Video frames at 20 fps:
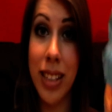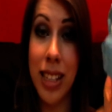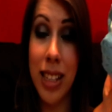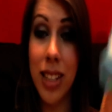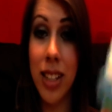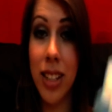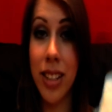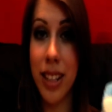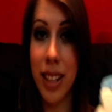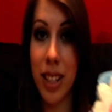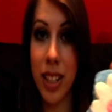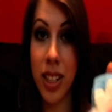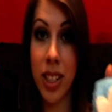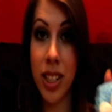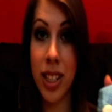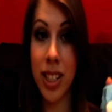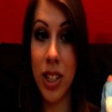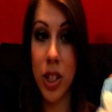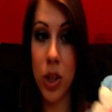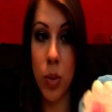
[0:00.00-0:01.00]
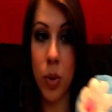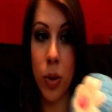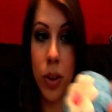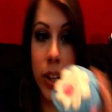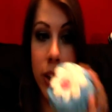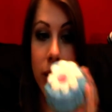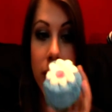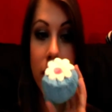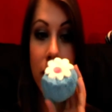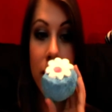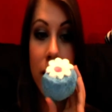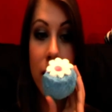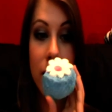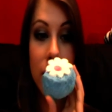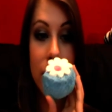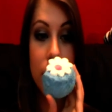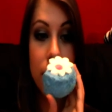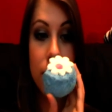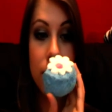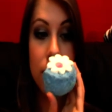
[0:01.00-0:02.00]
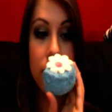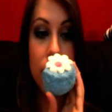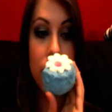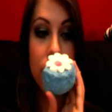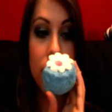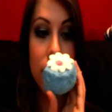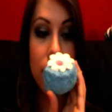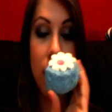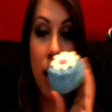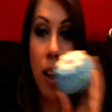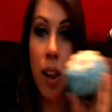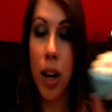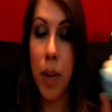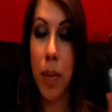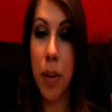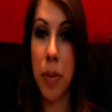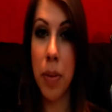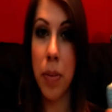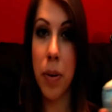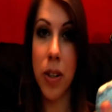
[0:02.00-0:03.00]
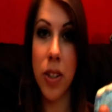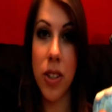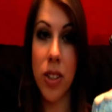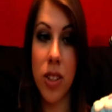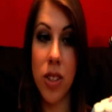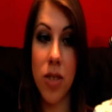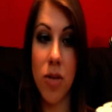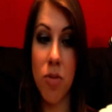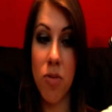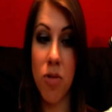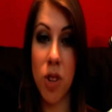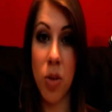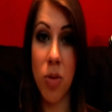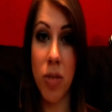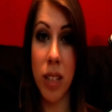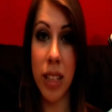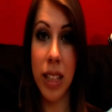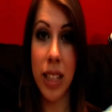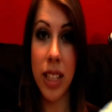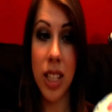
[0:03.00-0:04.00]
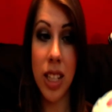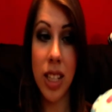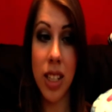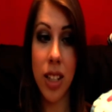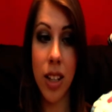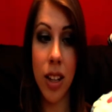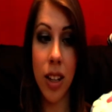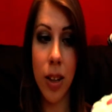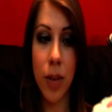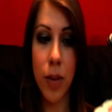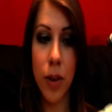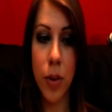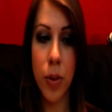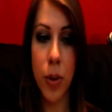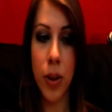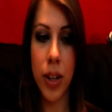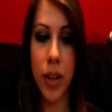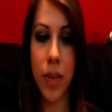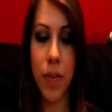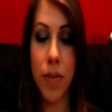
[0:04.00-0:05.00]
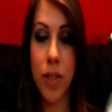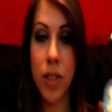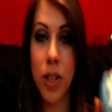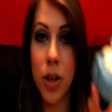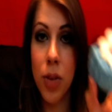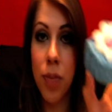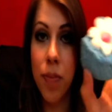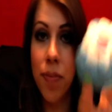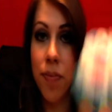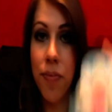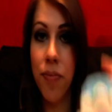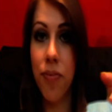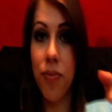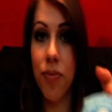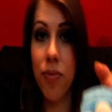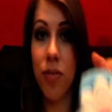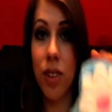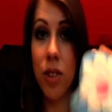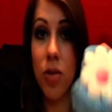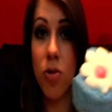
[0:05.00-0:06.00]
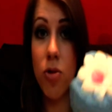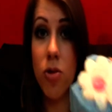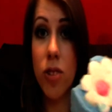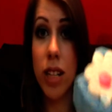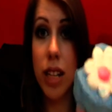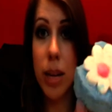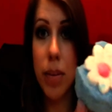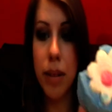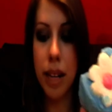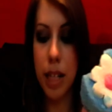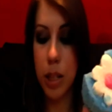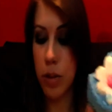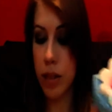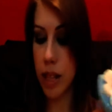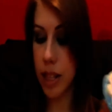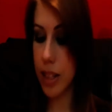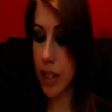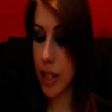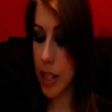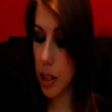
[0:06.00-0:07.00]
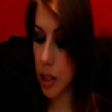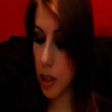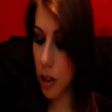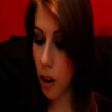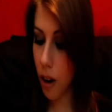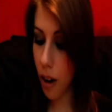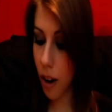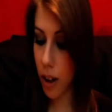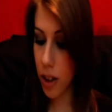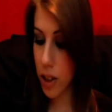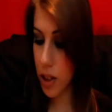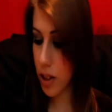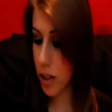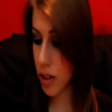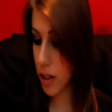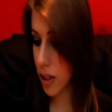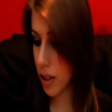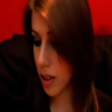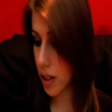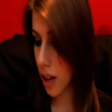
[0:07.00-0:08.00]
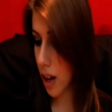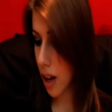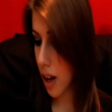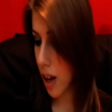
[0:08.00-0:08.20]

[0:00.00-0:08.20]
this does actually change your water. A lot of bubble bars don't really change the colour of your water, so really impressed with this. This costs